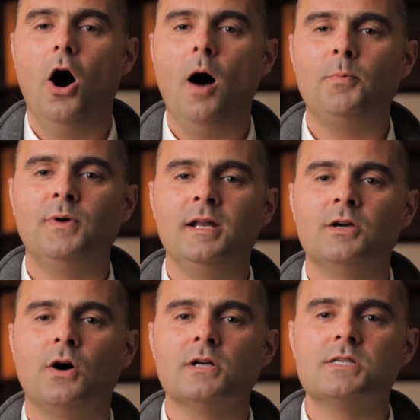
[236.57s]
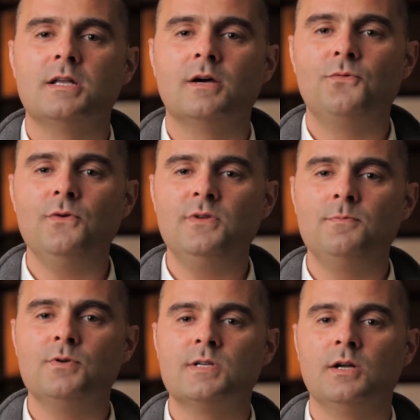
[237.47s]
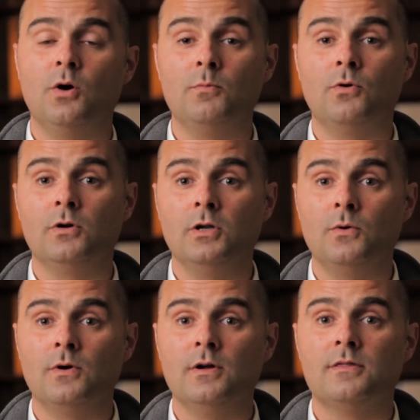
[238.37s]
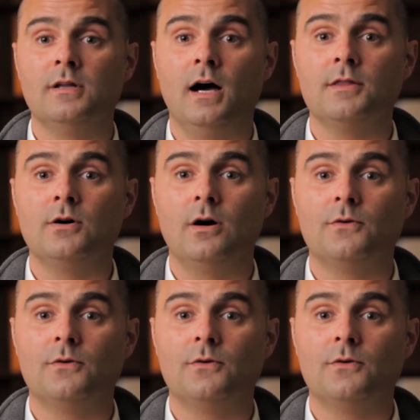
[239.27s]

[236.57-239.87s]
operating costs that are 50% or more lower than other